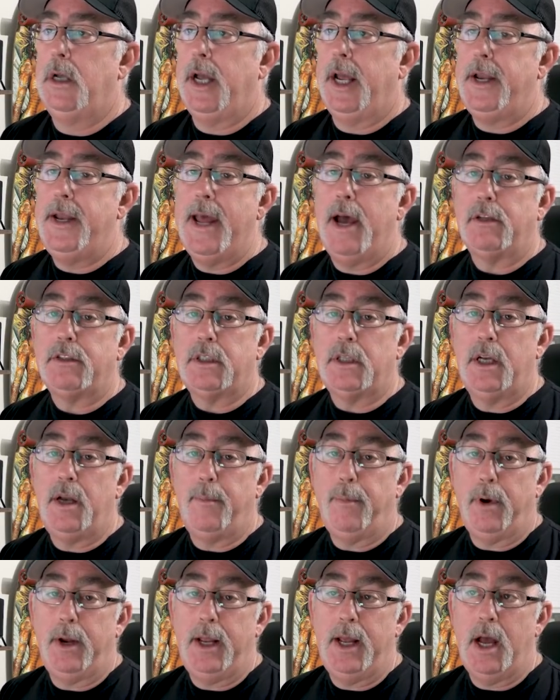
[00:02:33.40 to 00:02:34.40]
And now it's going
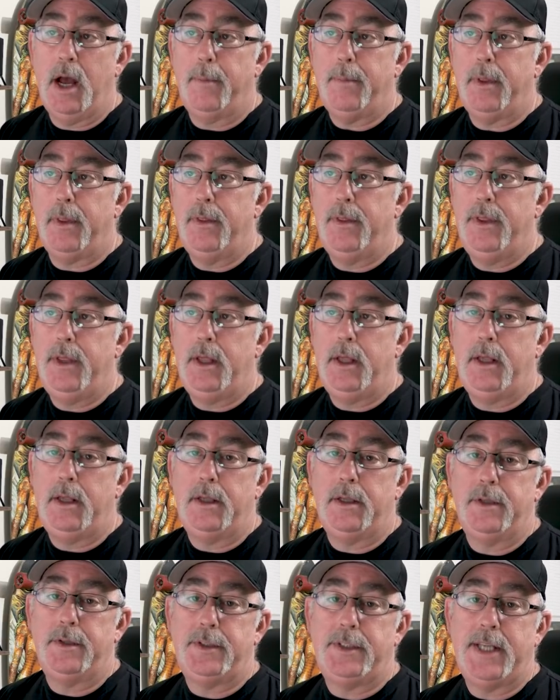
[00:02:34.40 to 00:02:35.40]
to bring up
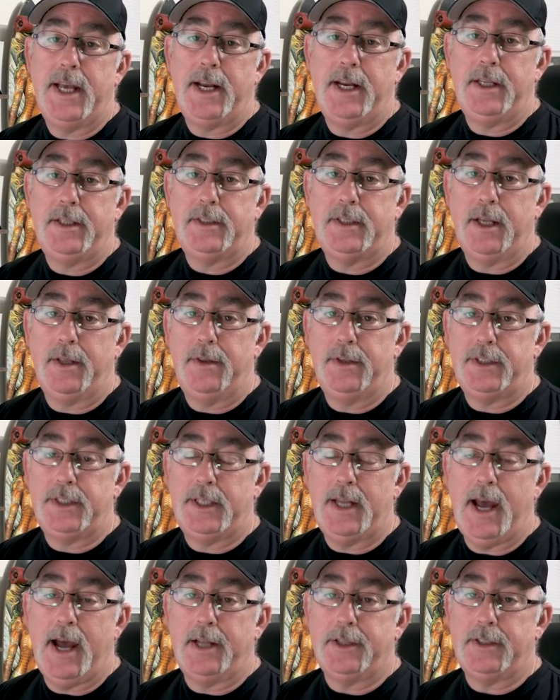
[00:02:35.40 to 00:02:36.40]
the settings and the
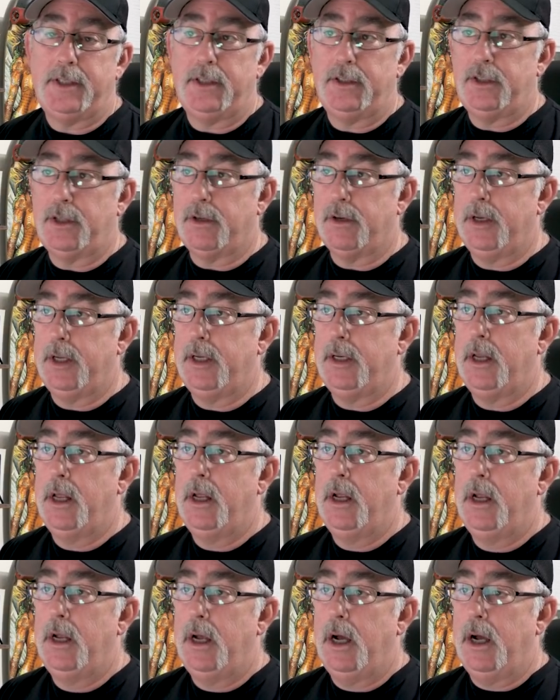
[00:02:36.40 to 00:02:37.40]
stats screen.
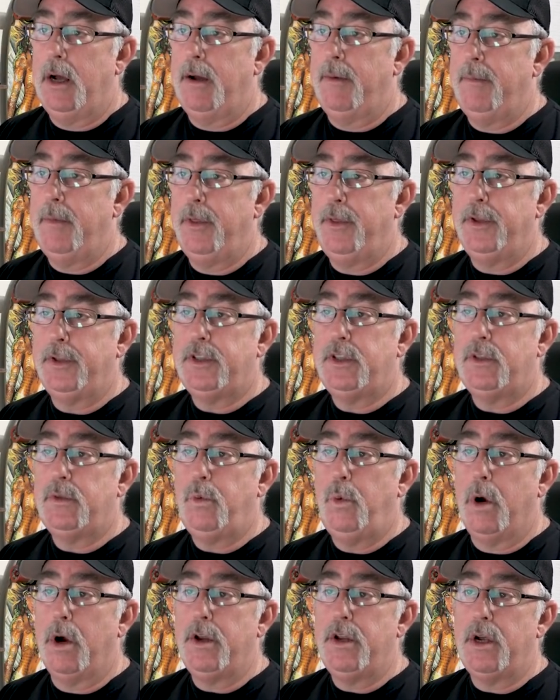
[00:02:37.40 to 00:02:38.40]
This
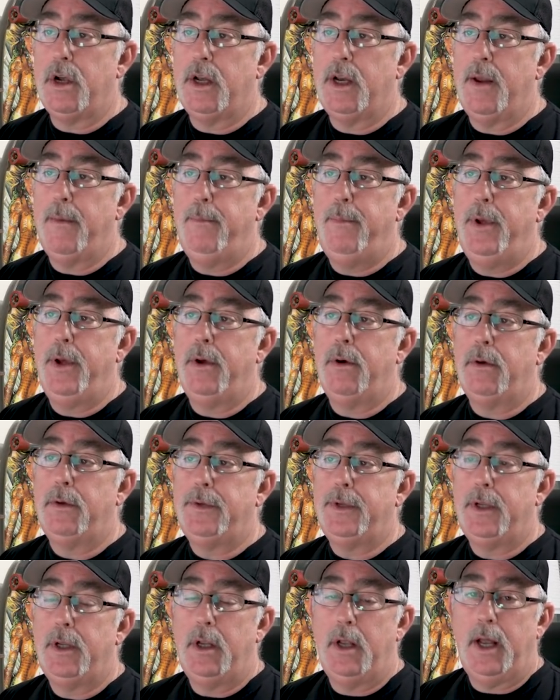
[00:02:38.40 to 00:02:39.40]
is where you're going to
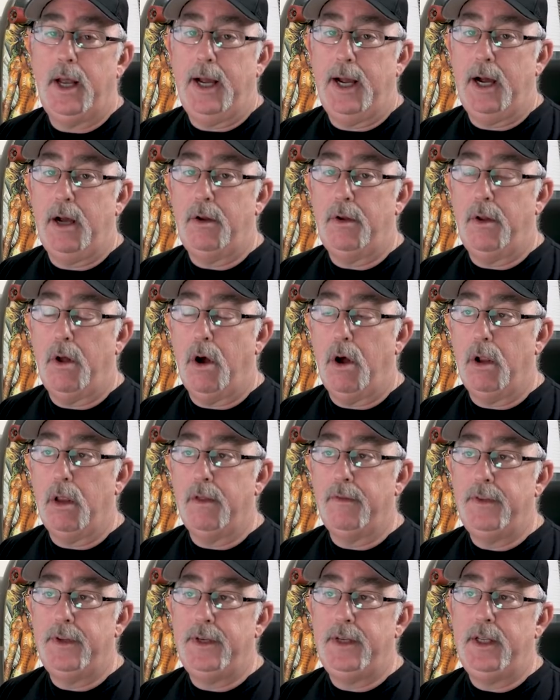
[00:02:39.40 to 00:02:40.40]
build out
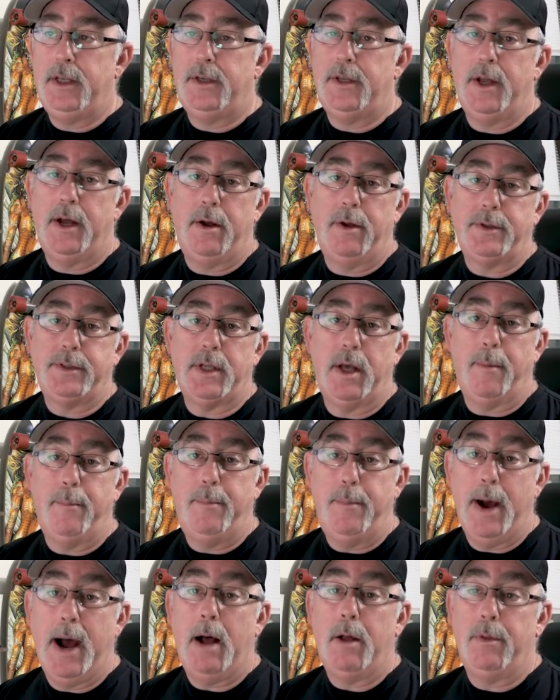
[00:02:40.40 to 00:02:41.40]
all of the details
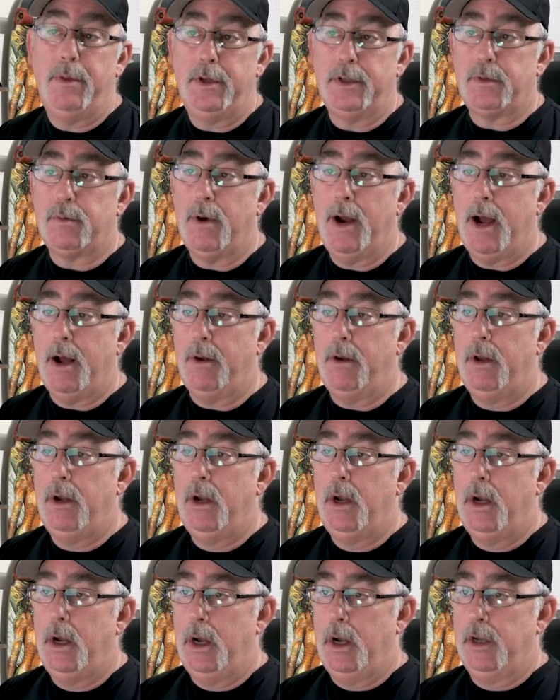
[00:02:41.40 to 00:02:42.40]
about this route.
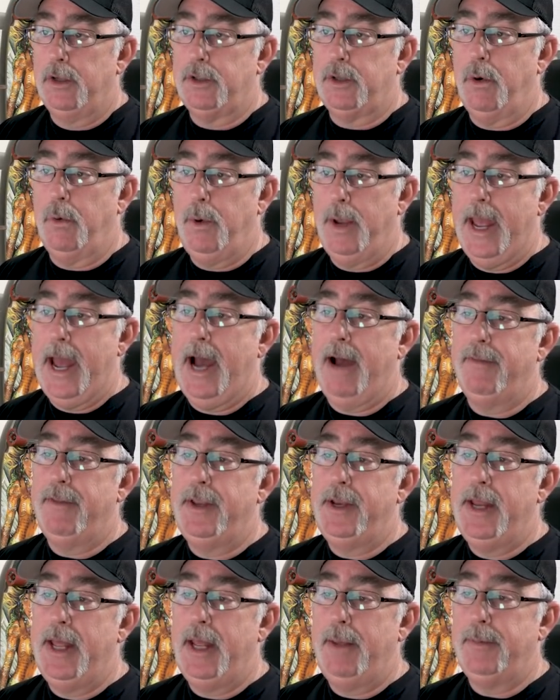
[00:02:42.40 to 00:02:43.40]
So we have
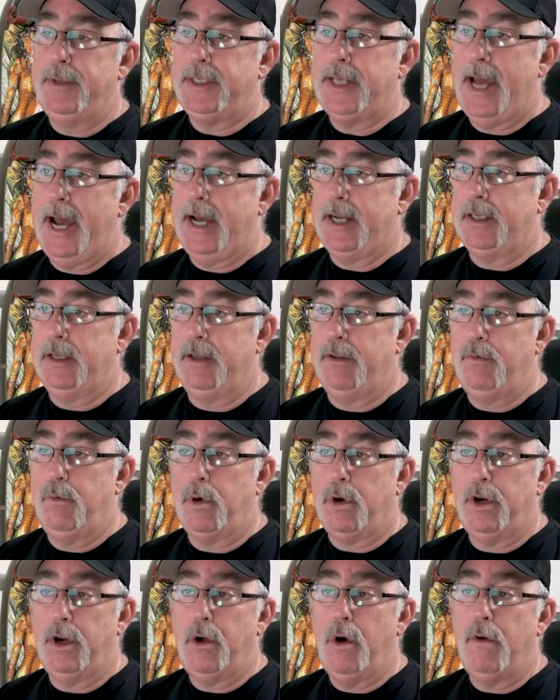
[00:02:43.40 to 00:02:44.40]
the name, it's active.
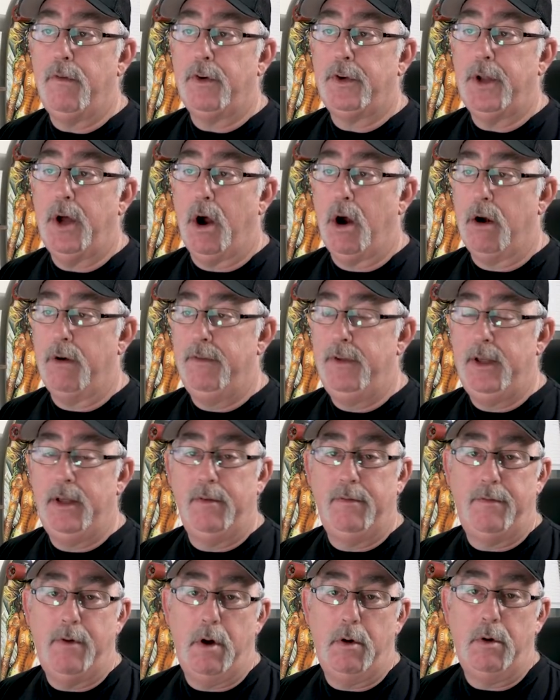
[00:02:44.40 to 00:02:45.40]
We're going to go over to RV
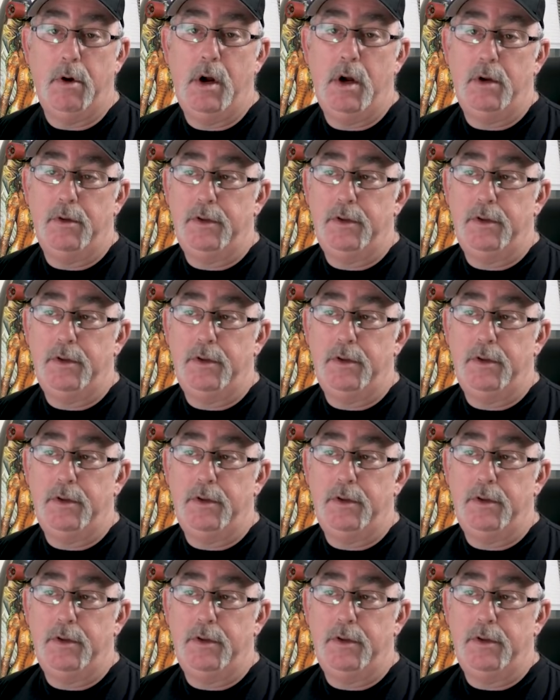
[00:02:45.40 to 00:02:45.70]
info.